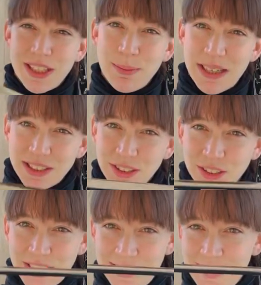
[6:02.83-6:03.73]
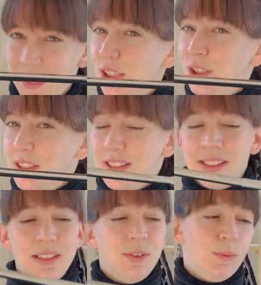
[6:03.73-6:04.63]
metal and said it looks,
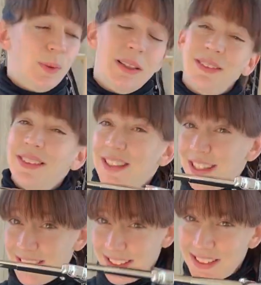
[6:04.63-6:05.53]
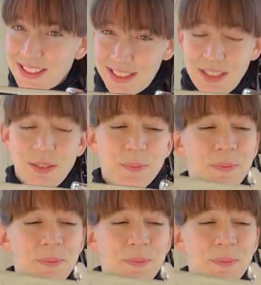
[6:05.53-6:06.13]
well, said it is steel